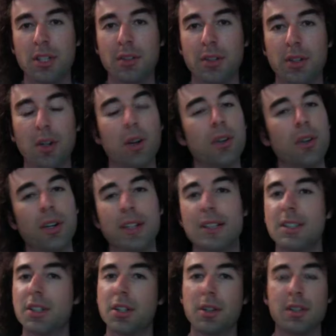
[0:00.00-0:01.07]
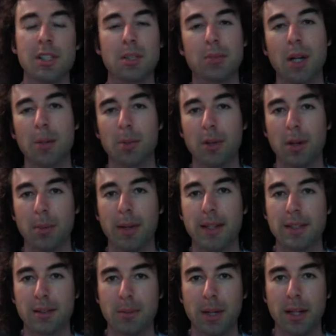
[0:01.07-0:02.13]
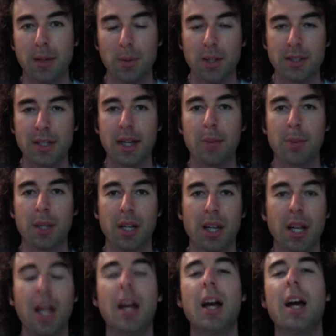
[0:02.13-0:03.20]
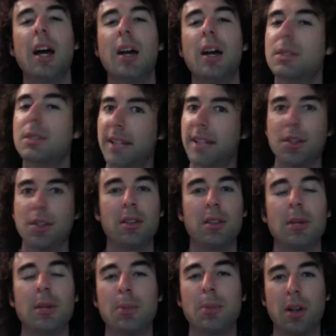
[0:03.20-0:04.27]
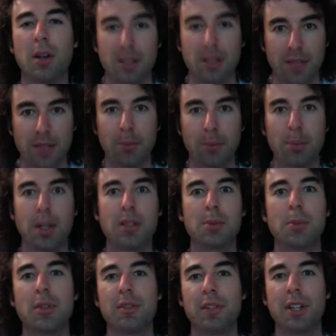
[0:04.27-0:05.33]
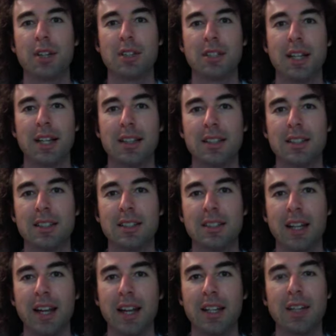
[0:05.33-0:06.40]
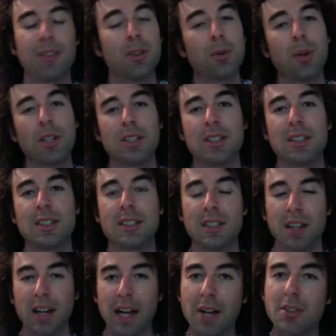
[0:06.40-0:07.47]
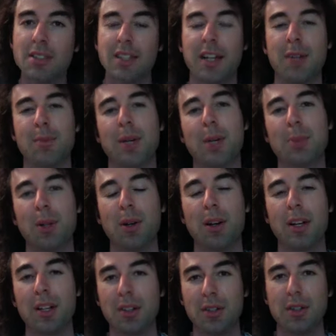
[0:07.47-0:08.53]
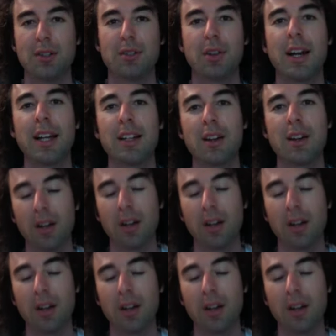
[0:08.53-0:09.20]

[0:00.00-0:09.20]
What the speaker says: of your own, or you're just curious about Blog Mastermind and what's happening, stay tuned to my blog because I have a bunch more videos like this. And if you're watching this outside of my blog, you can find